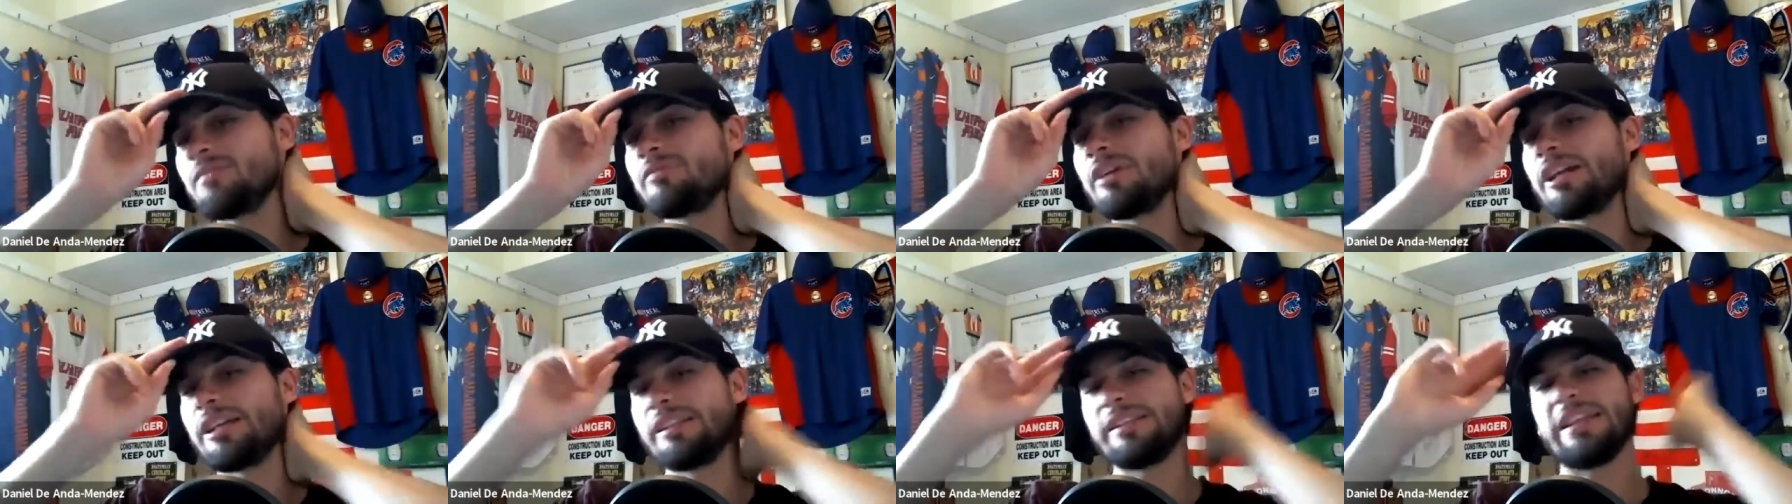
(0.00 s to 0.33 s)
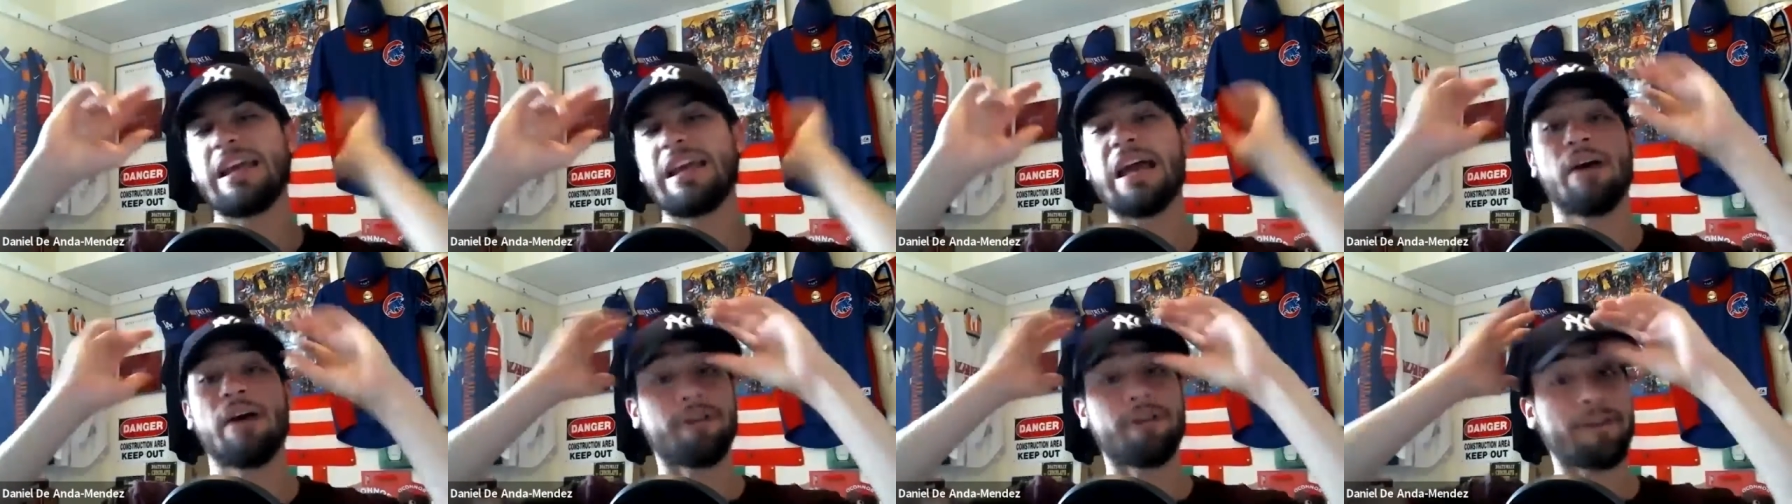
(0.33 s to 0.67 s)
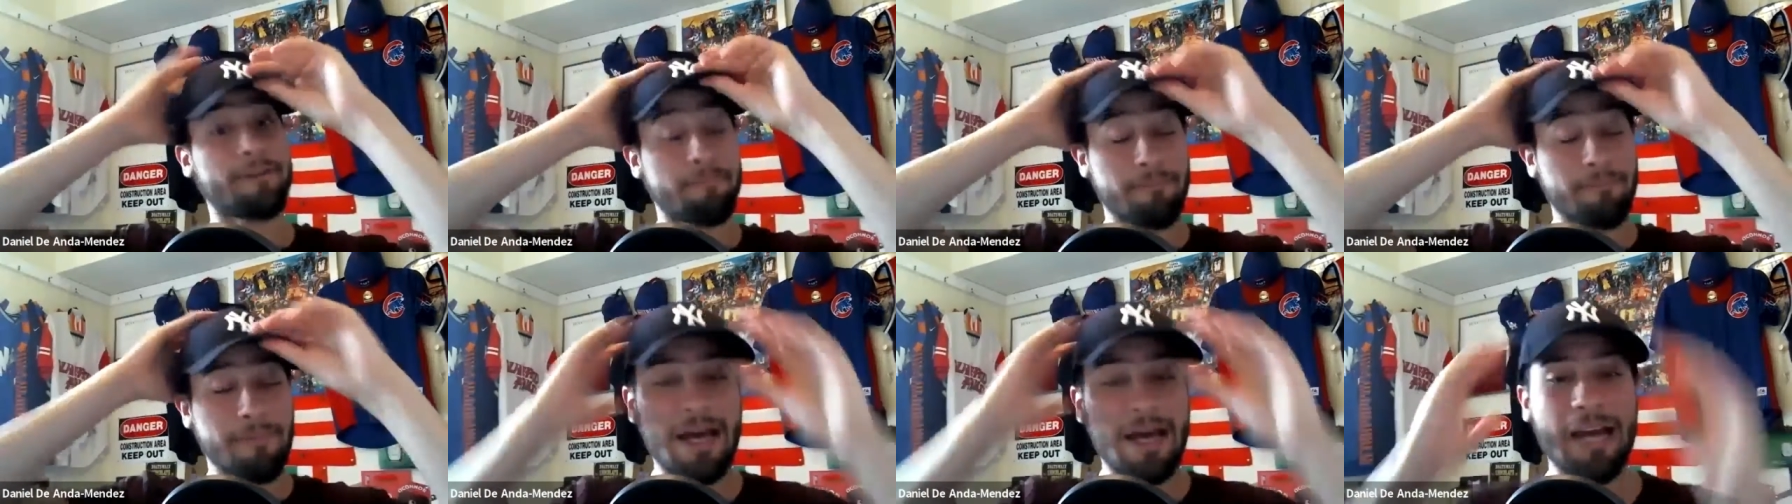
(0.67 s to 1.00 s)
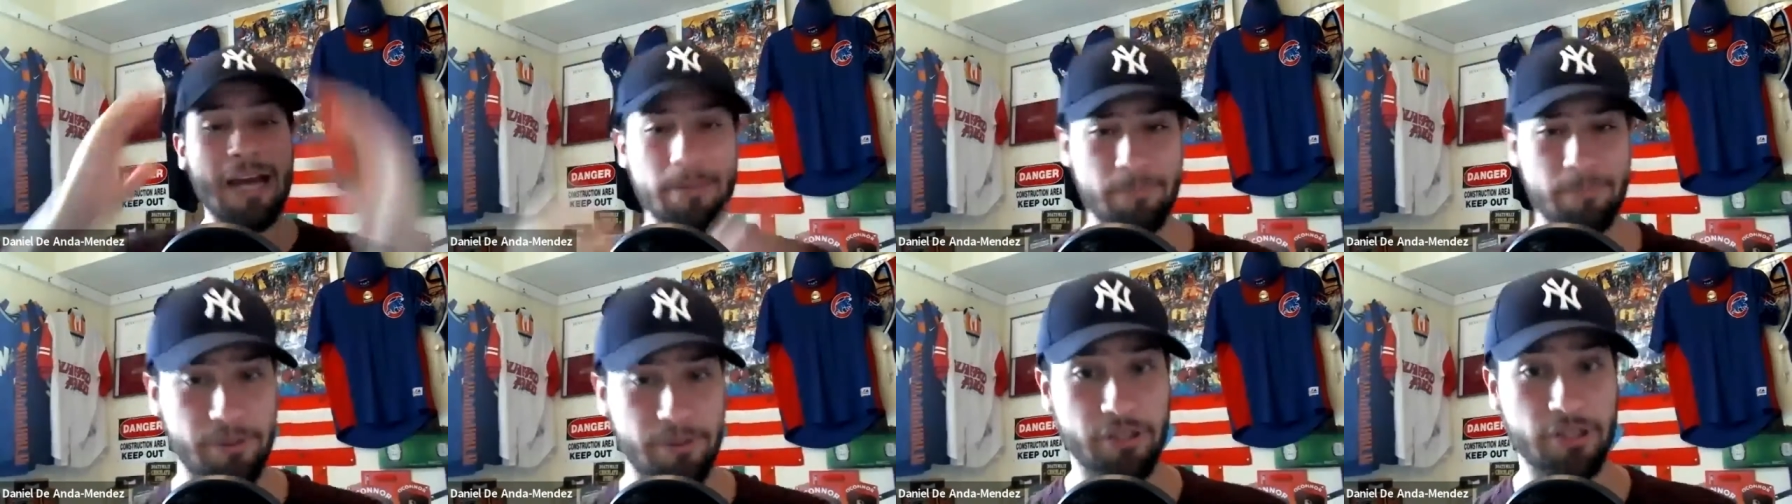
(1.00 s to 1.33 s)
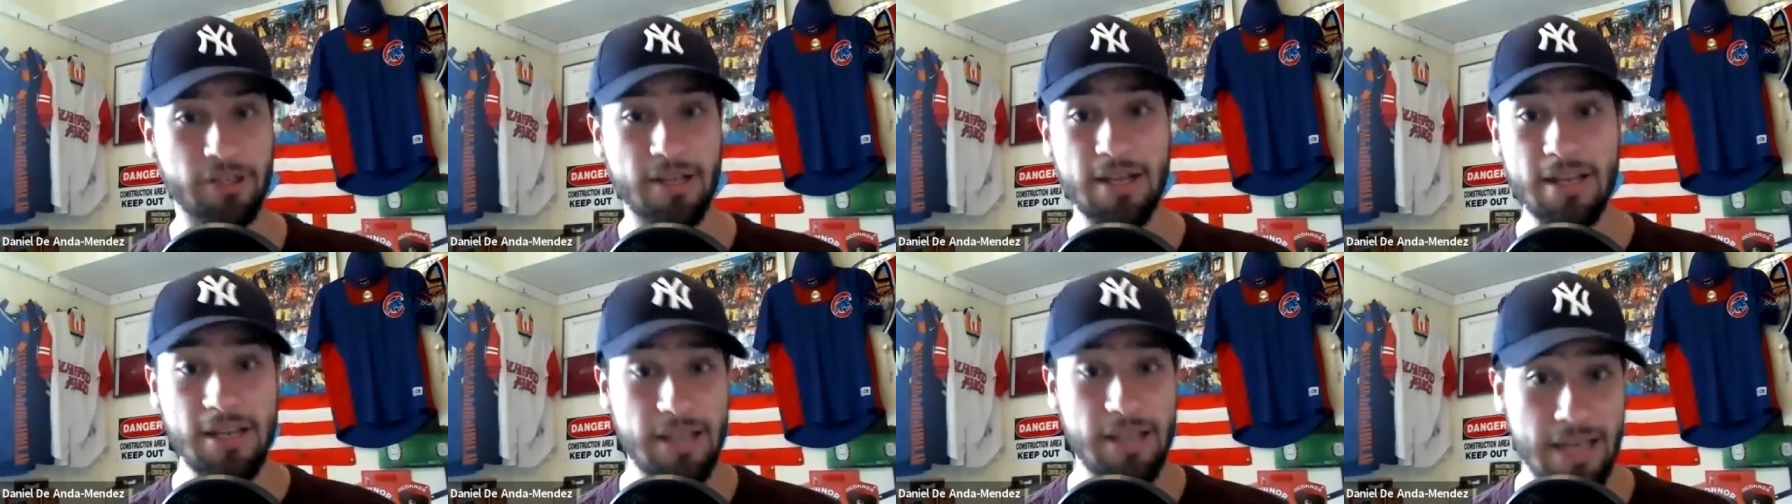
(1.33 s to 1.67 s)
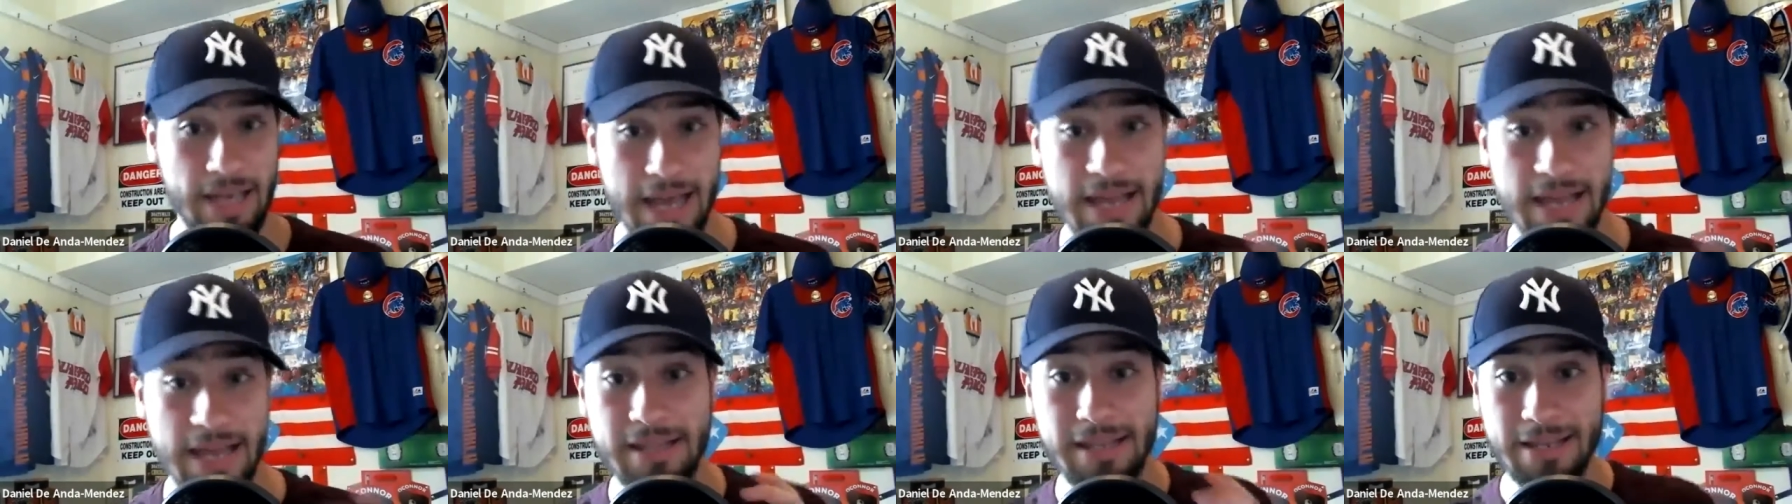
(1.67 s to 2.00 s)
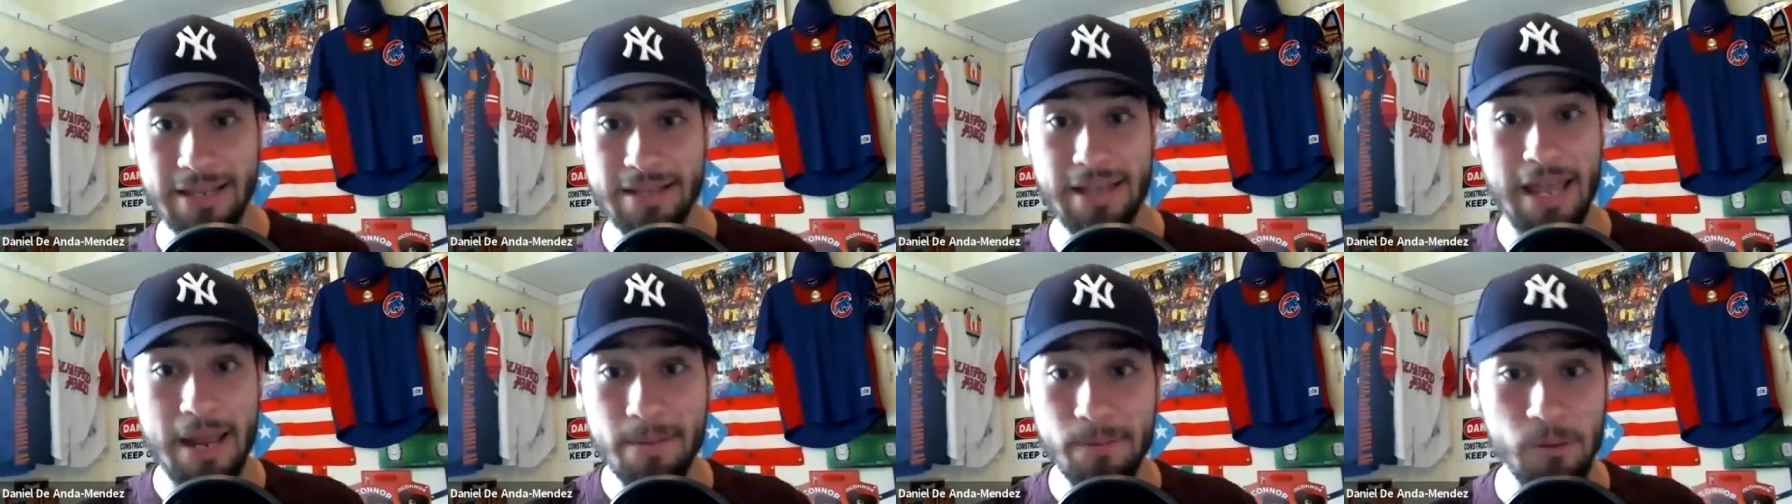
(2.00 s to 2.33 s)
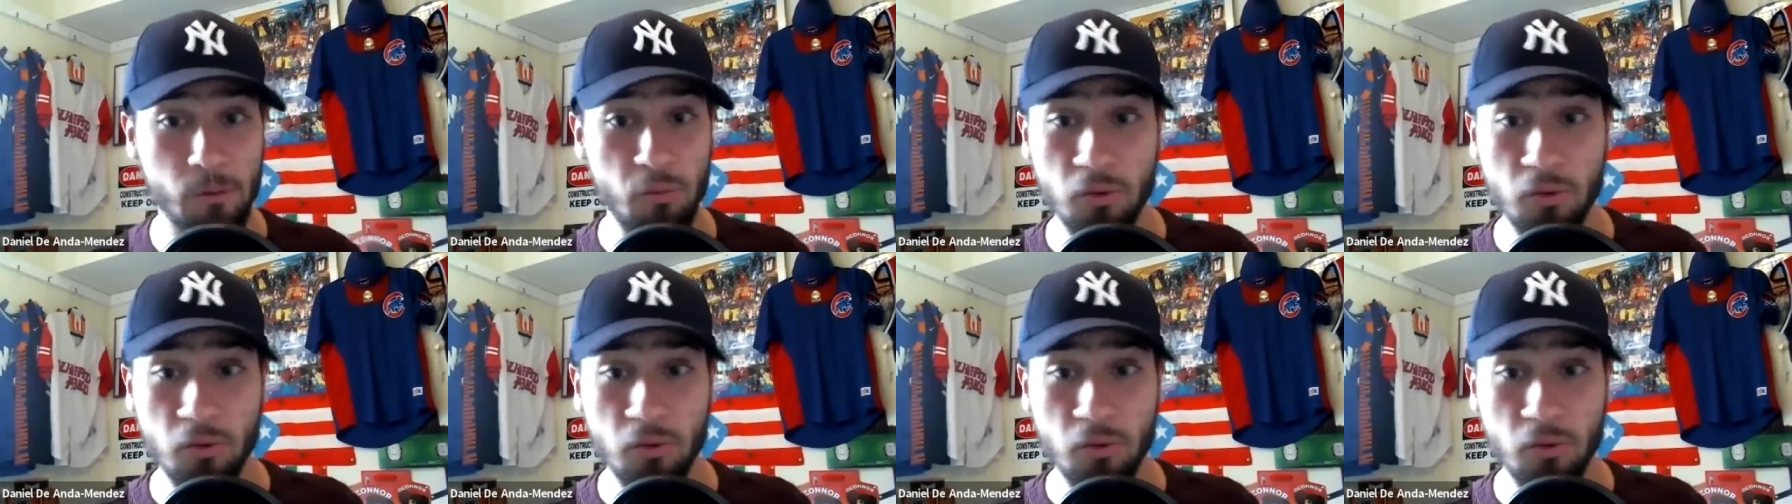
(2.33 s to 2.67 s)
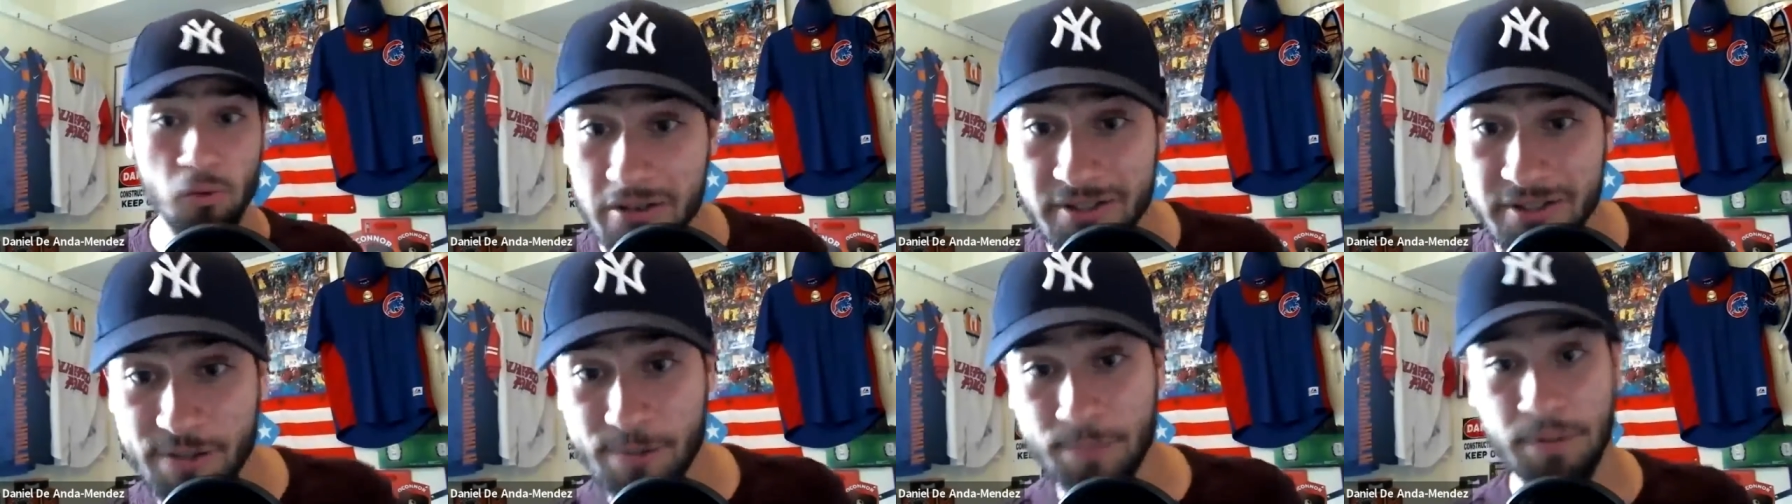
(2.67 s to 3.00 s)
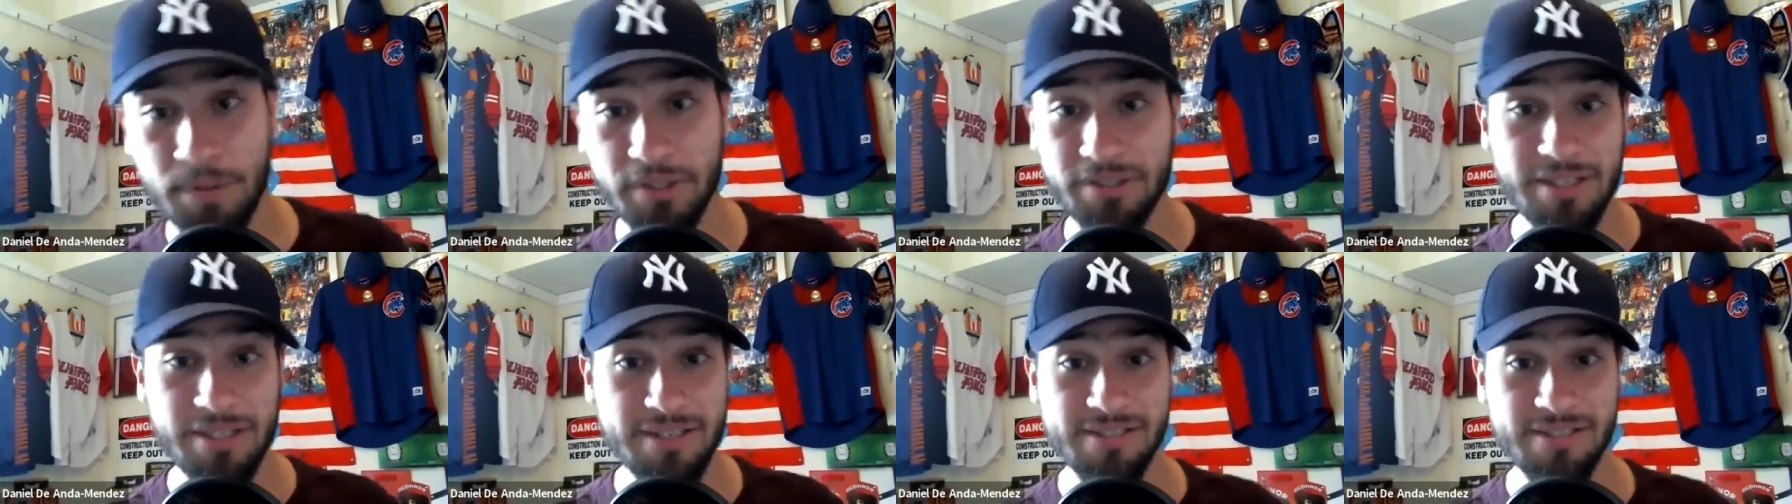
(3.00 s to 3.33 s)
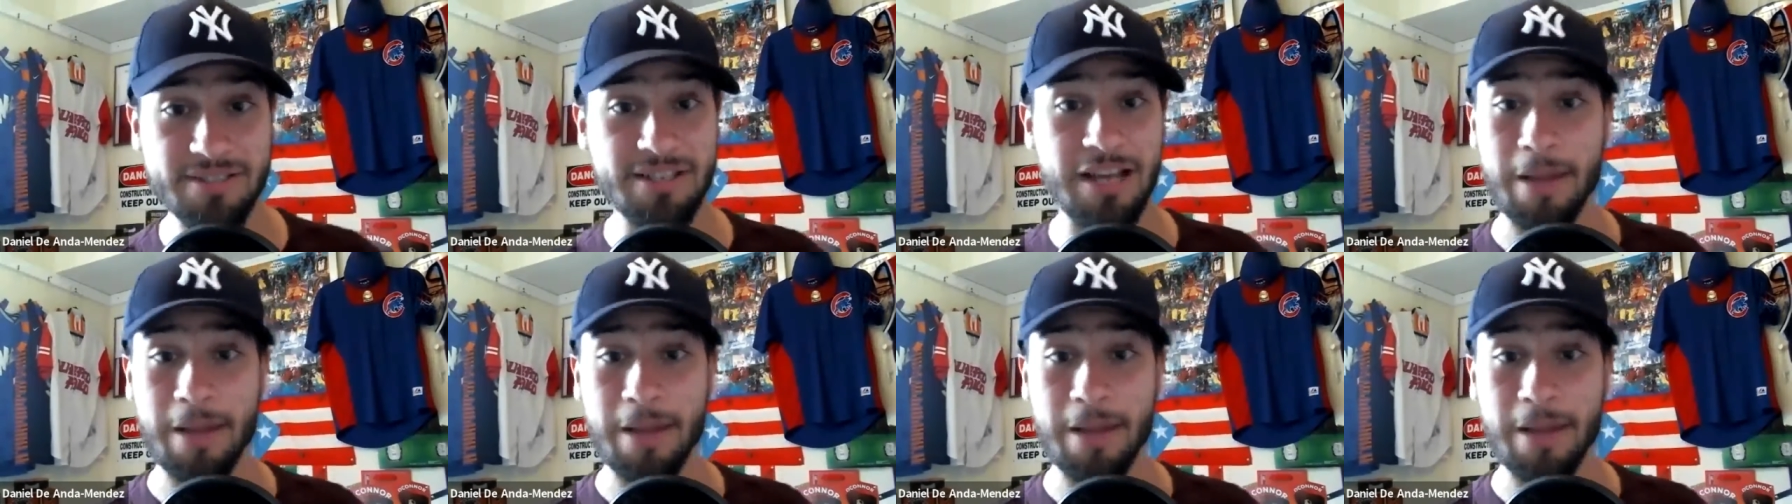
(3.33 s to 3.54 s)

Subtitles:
right now, in my book, and in everyone else's book this